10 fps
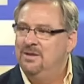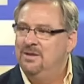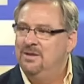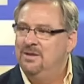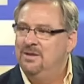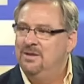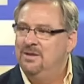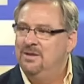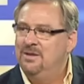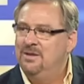
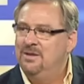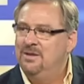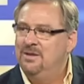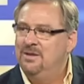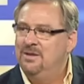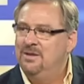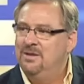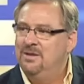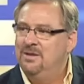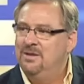
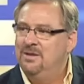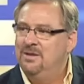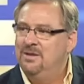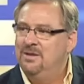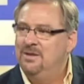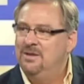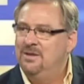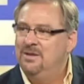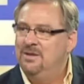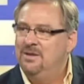
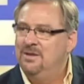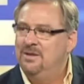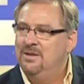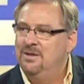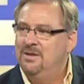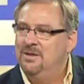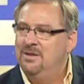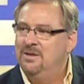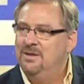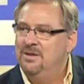
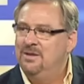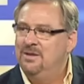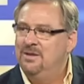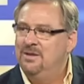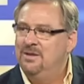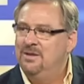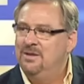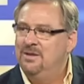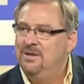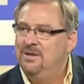
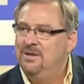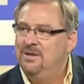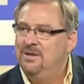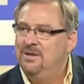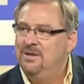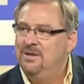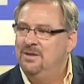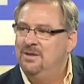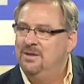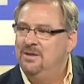
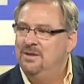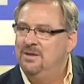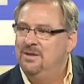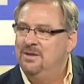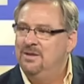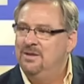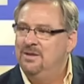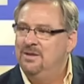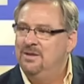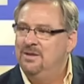[no speech]